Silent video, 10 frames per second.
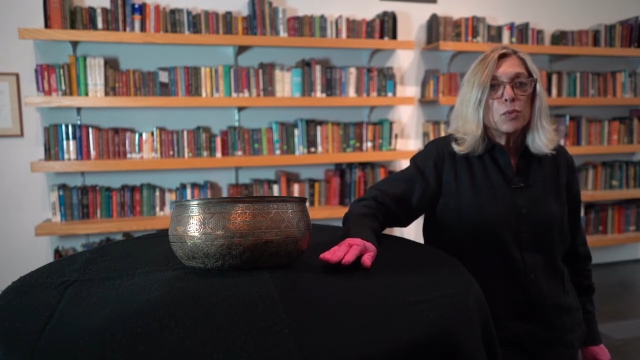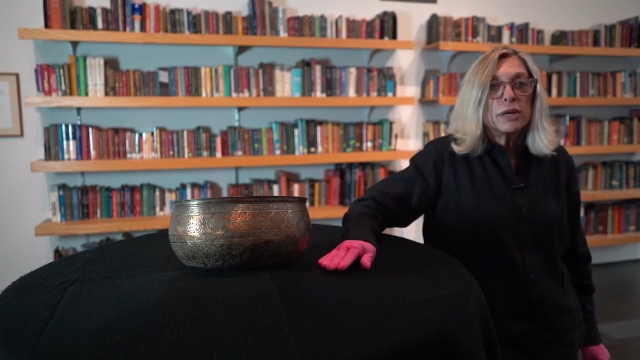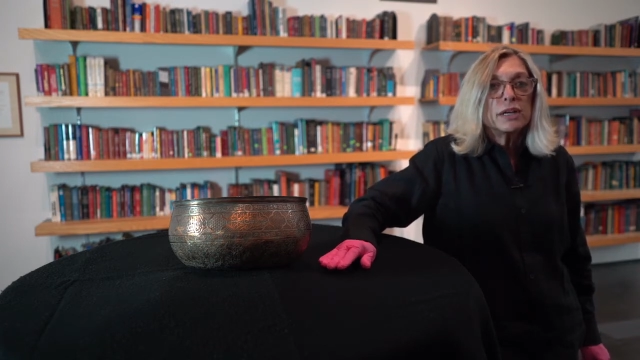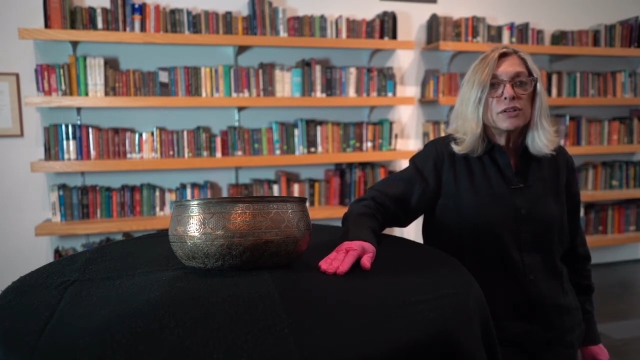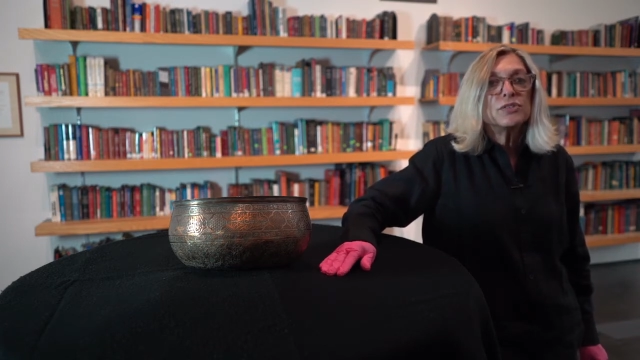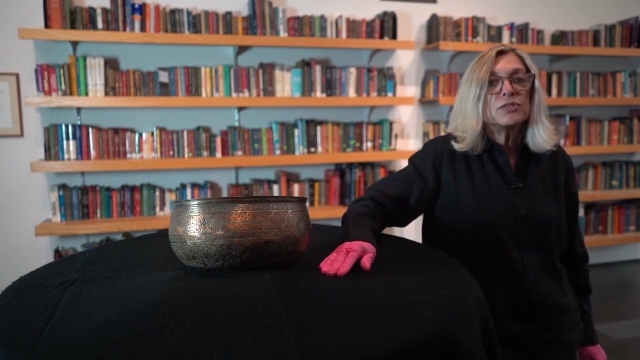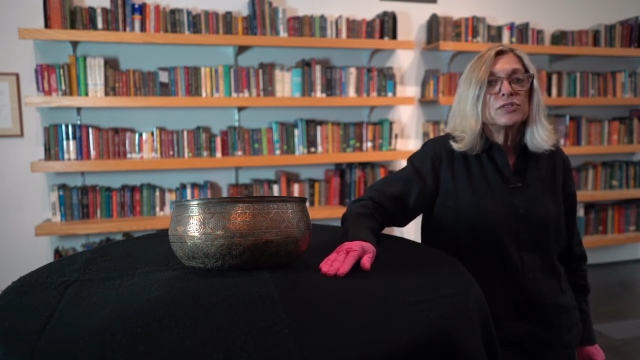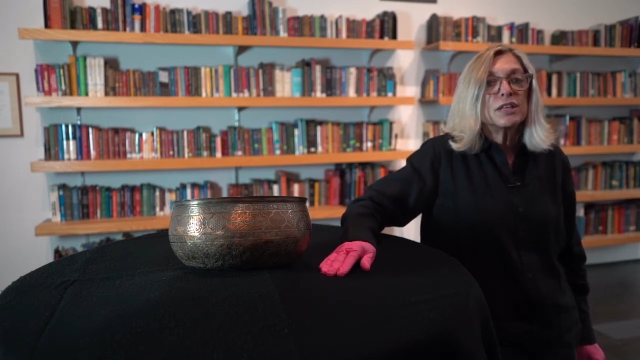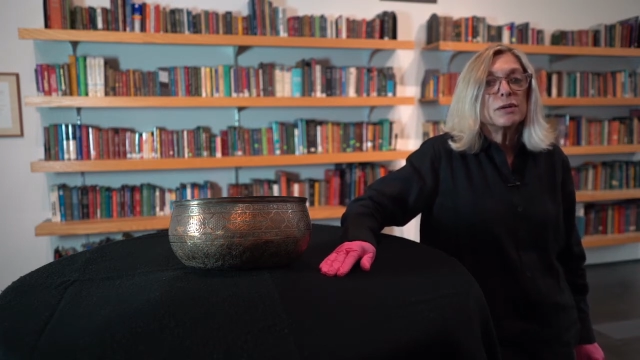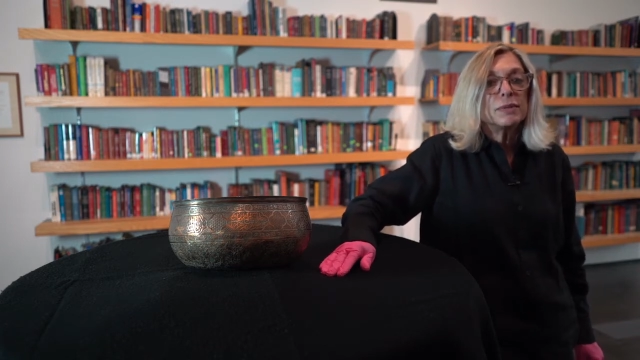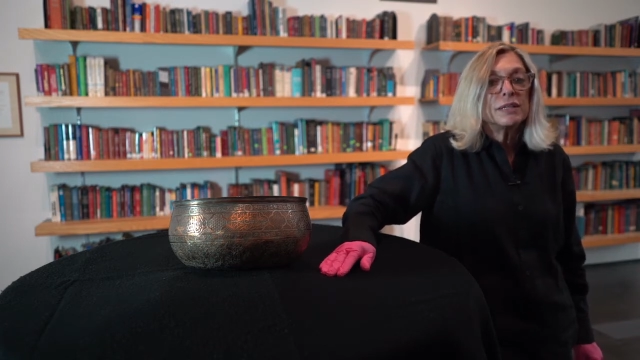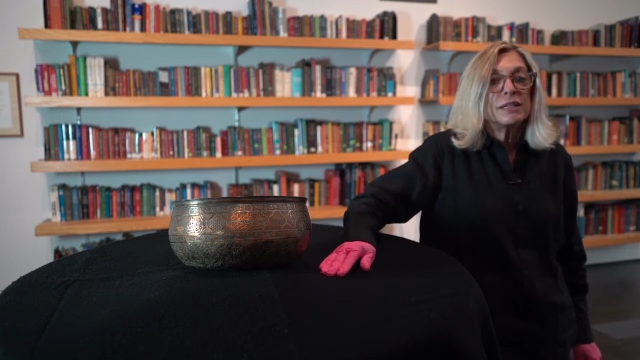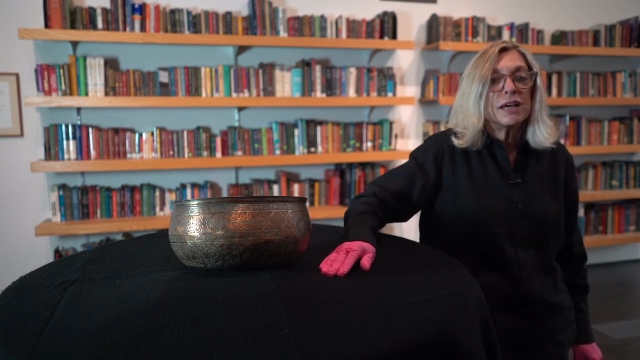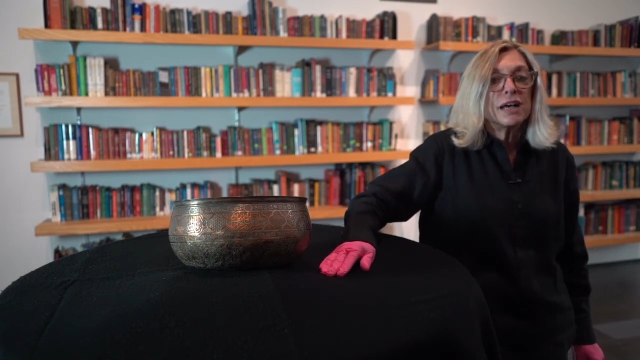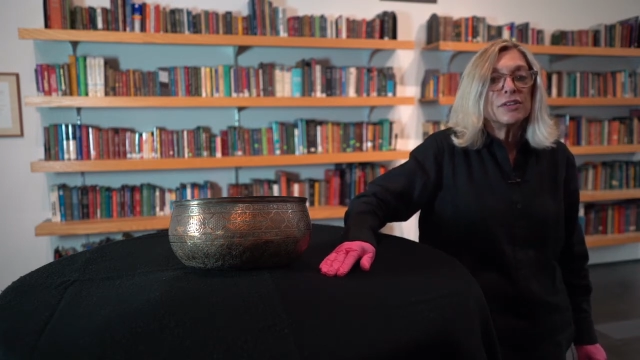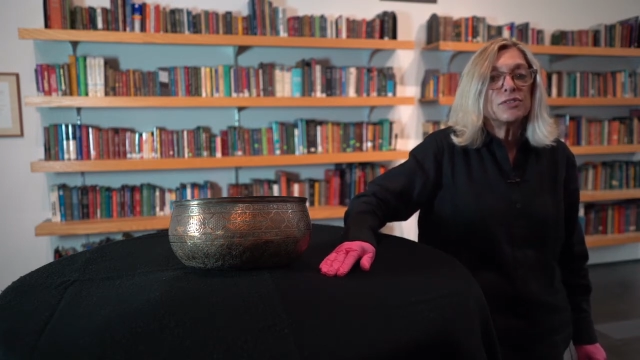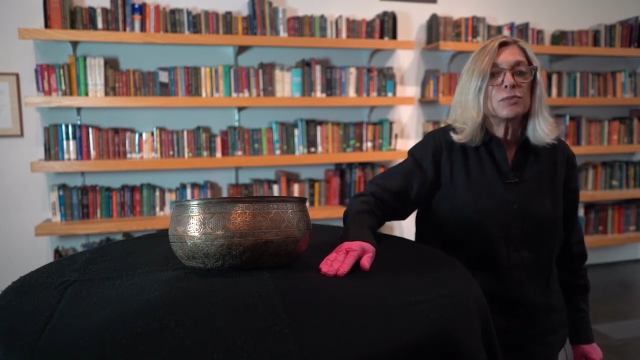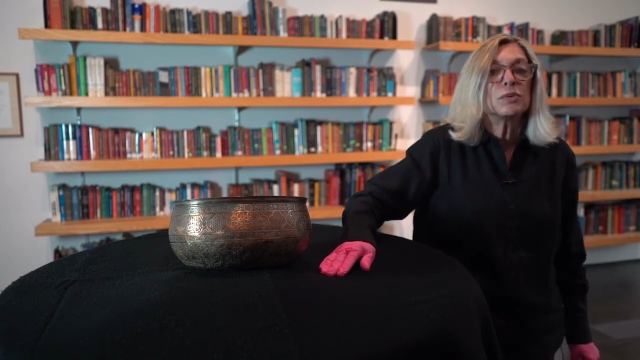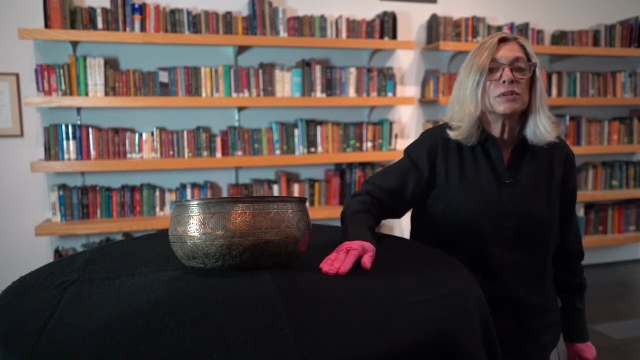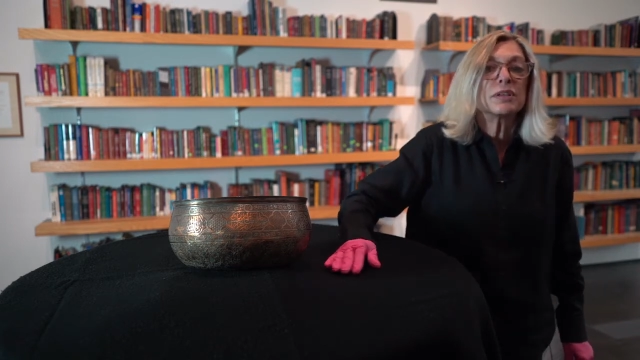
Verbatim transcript: But what else does that mean to us?